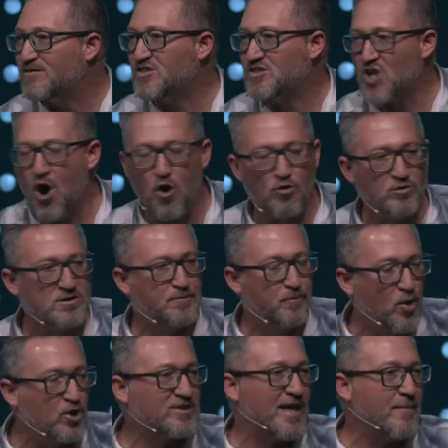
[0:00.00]
stones,
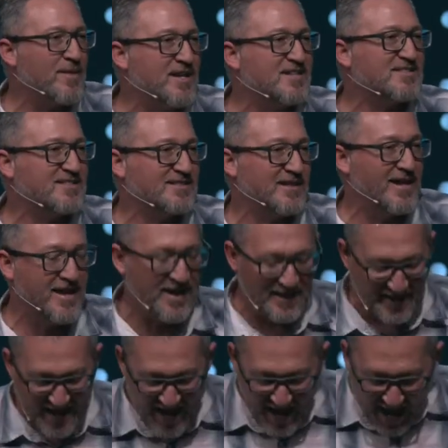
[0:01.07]
put them in his
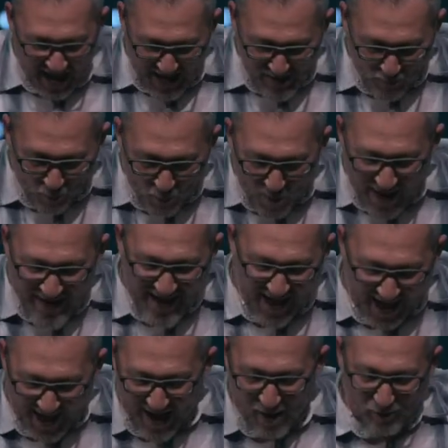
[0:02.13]
sling, and went
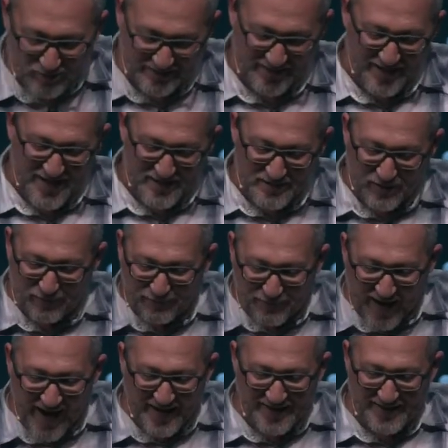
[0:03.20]
out to
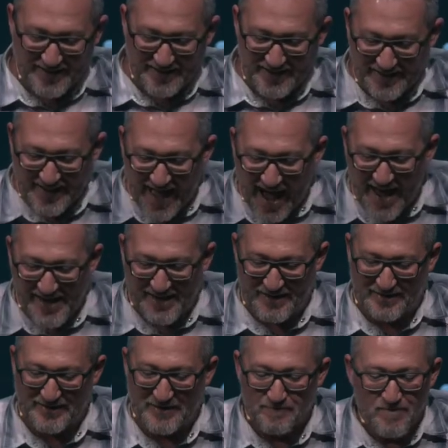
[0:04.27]
fight
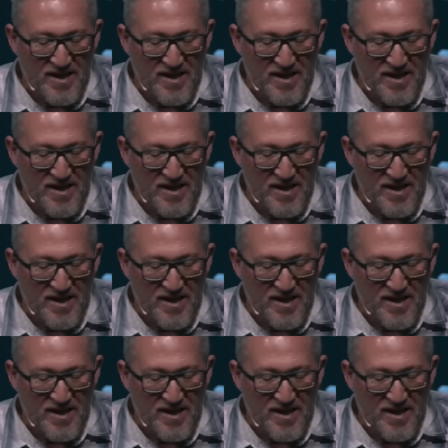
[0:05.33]
Goliath.